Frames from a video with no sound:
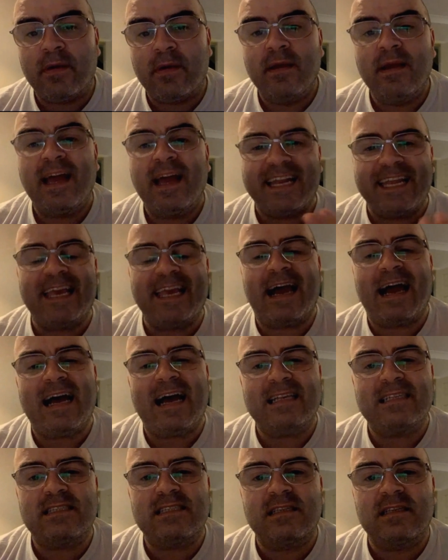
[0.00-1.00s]
and it
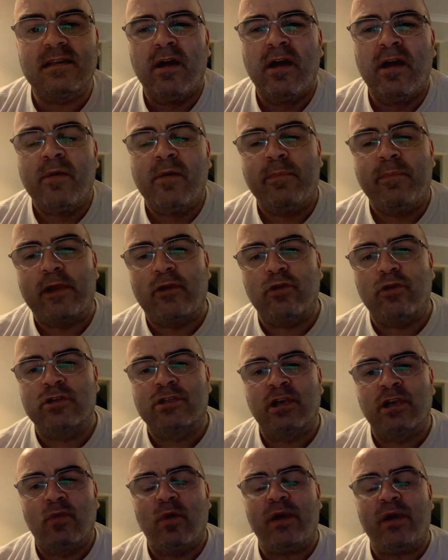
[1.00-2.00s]
has, because
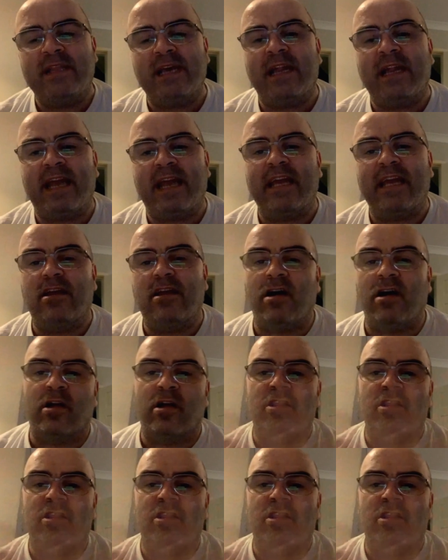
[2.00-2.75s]
when they had a head guard on,